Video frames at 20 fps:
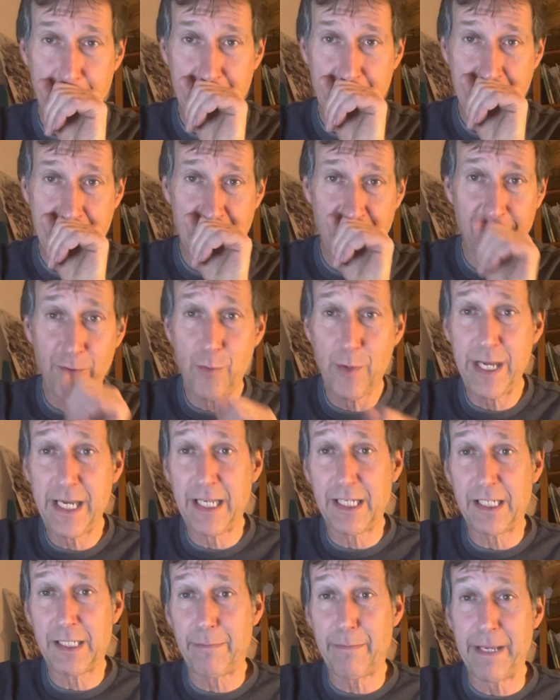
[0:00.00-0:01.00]
Hell of a week
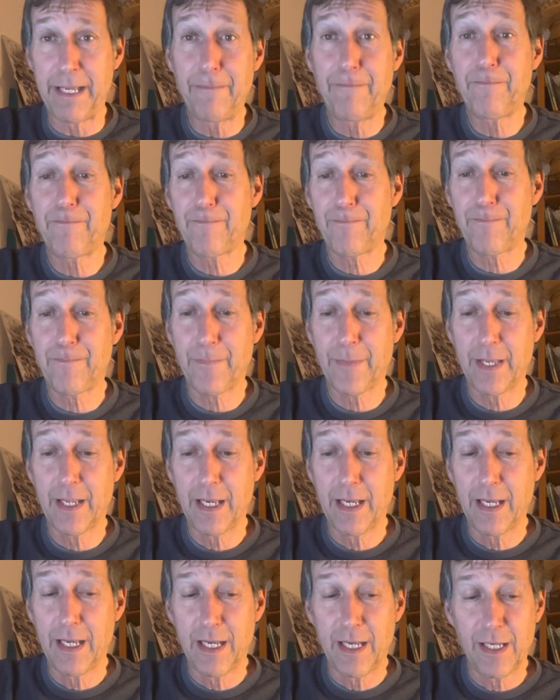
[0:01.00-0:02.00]
it's been.
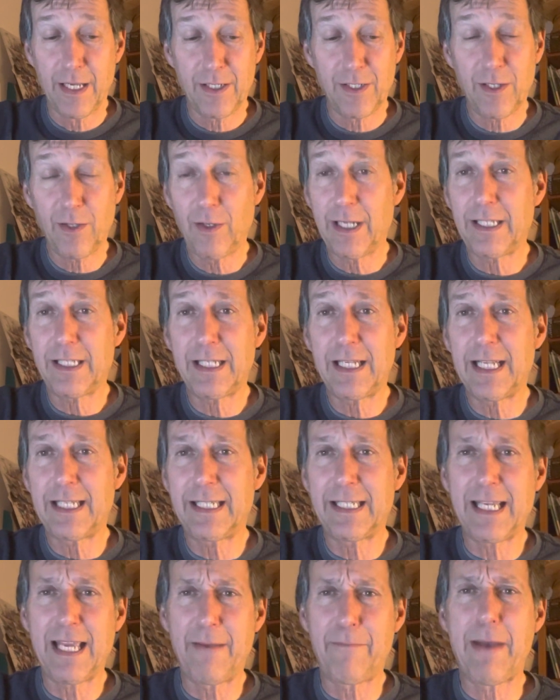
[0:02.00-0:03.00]
So
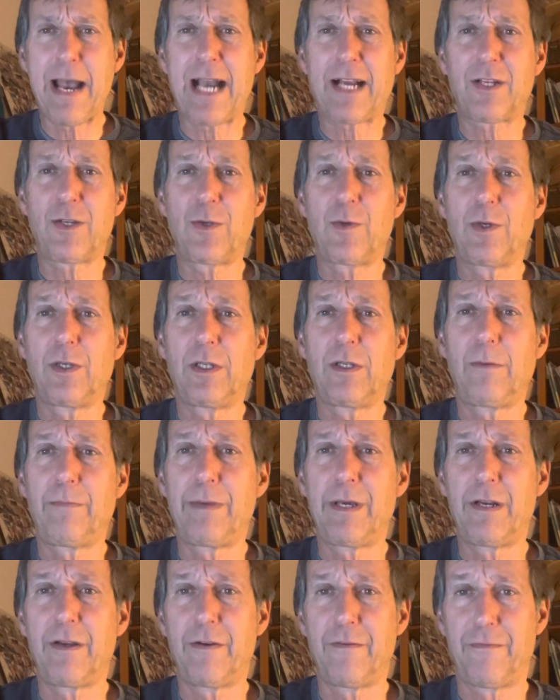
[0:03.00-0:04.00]
let's get back to a little
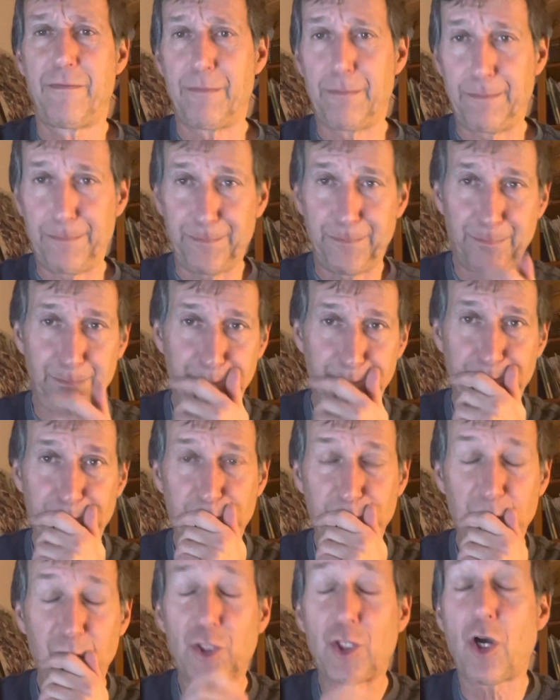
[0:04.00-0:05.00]
bit of
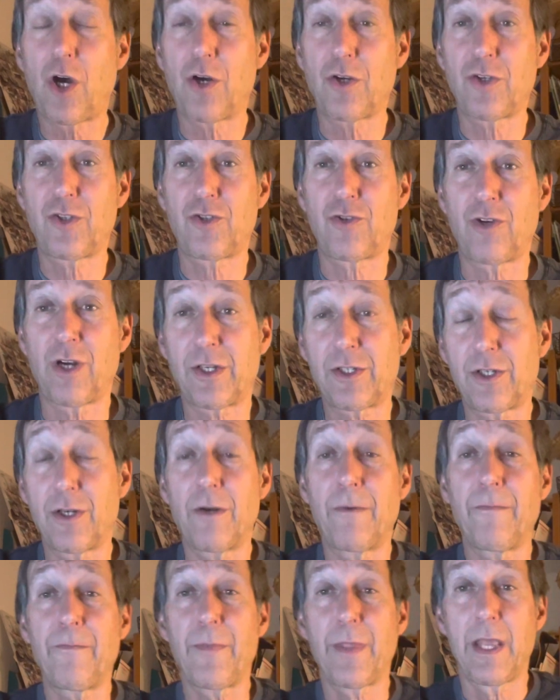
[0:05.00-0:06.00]
song
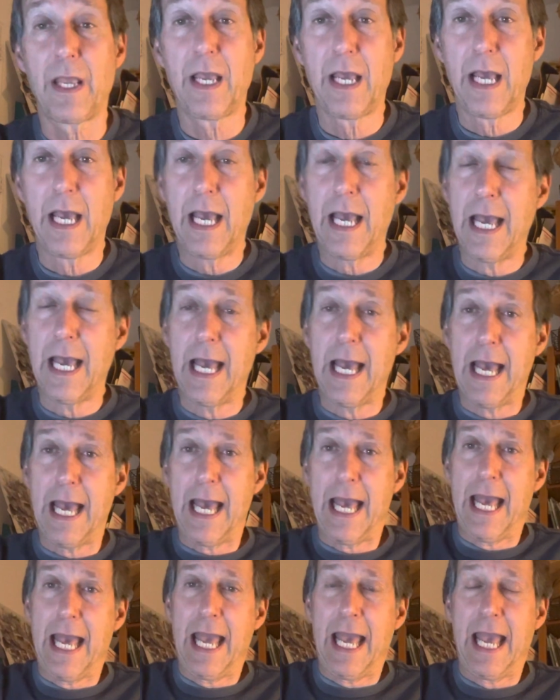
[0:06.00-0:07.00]
structure.
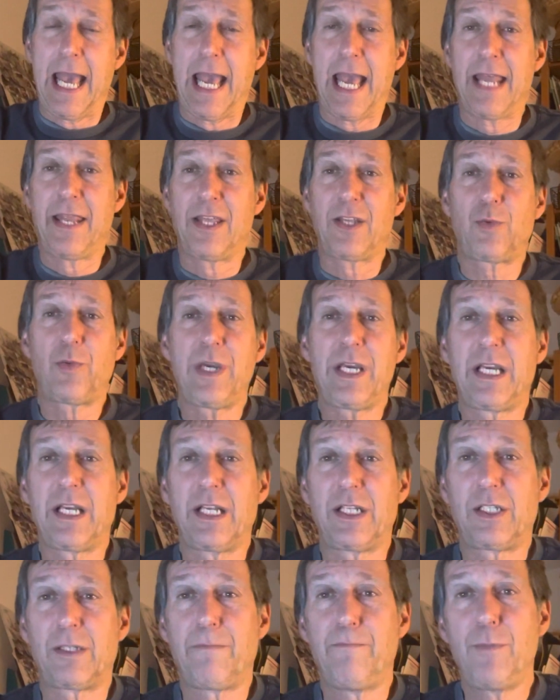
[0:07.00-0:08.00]
And this week
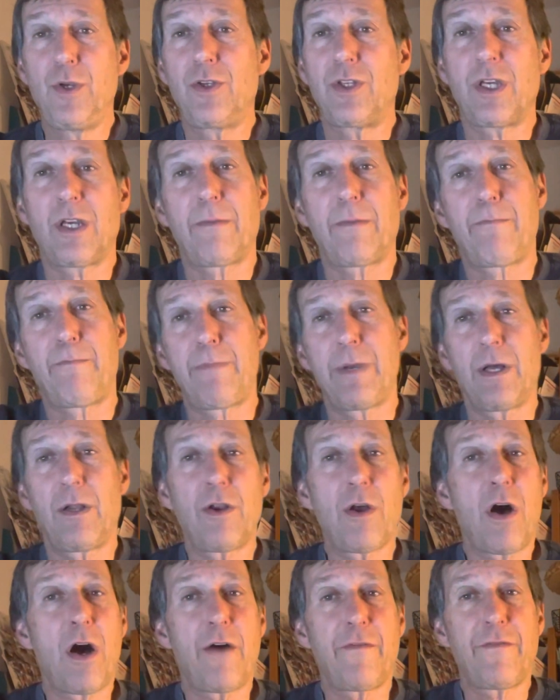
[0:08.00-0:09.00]
it's music
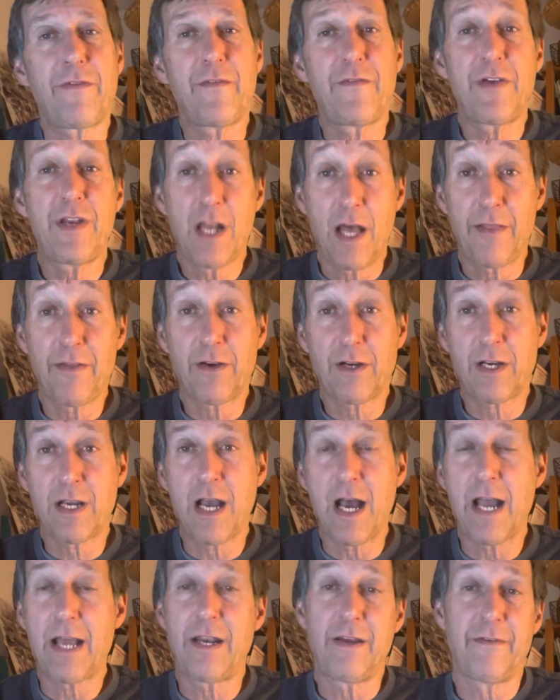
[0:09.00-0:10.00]
built off of another
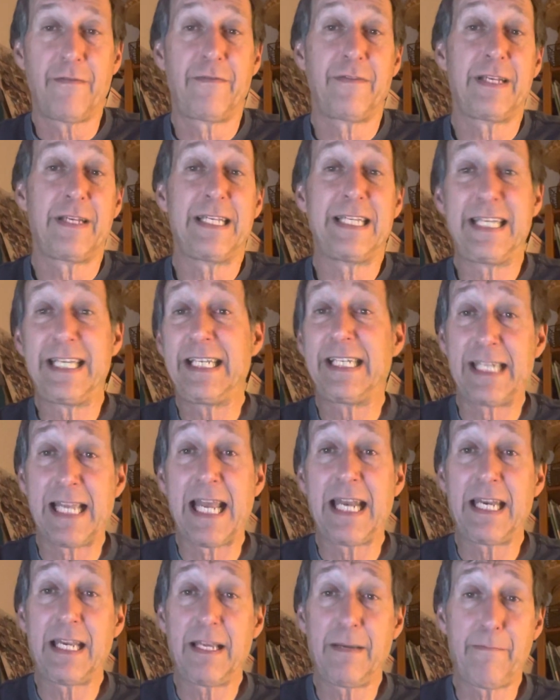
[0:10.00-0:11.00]
kind of
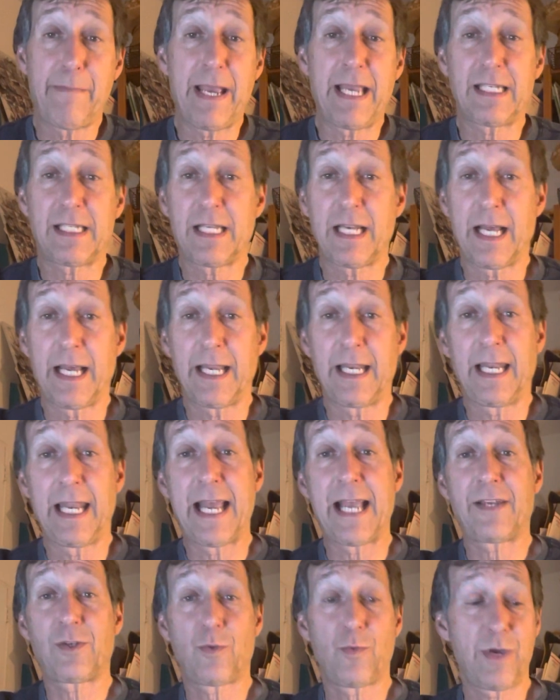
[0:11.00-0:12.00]
descending bass line.
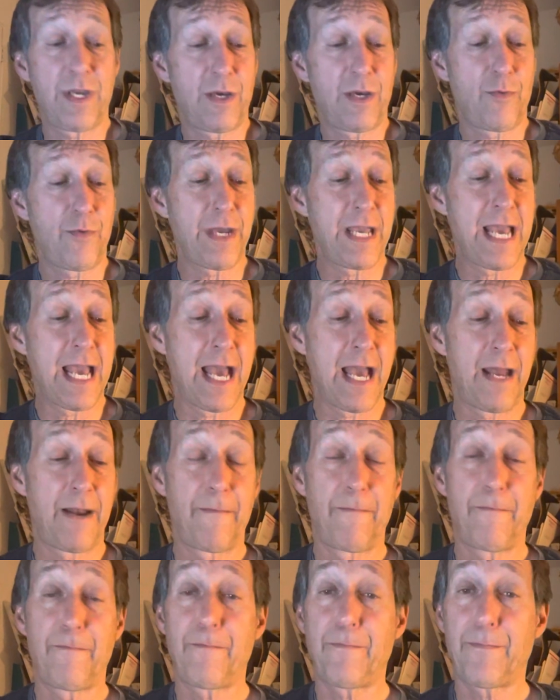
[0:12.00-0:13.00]
Last week we
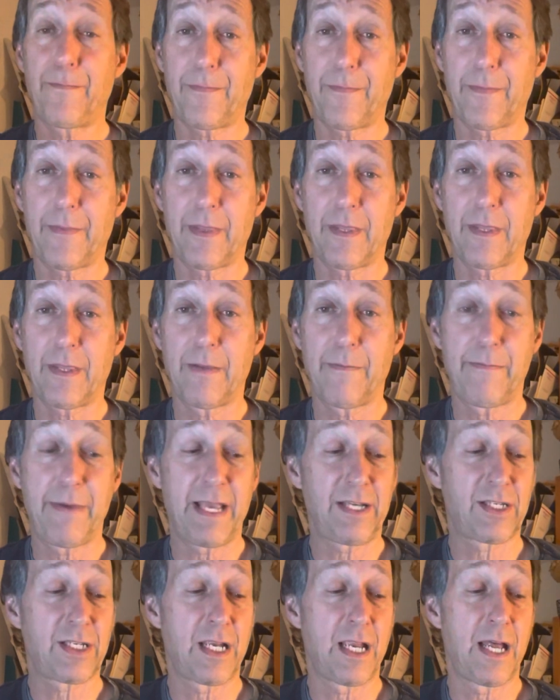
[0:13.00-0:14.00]
had the
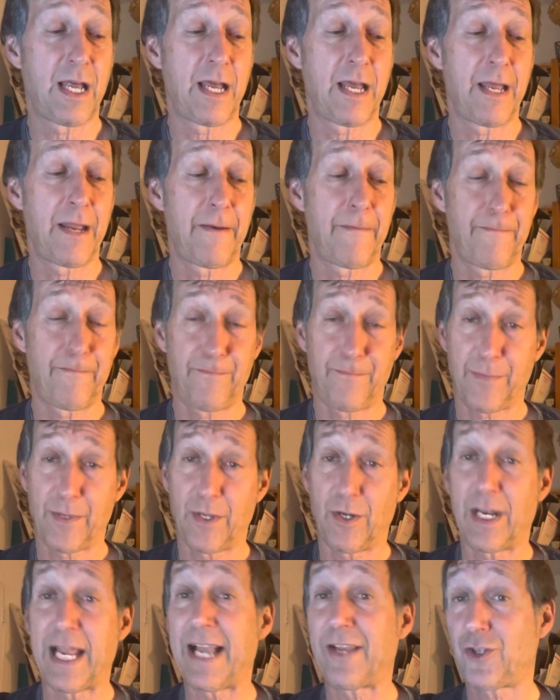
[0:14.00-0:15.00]
bass line.
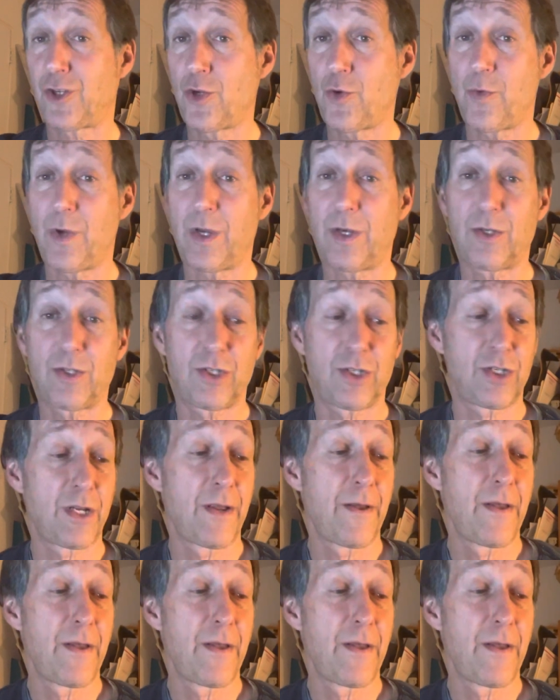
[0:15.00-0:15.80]
Last 2 weeks,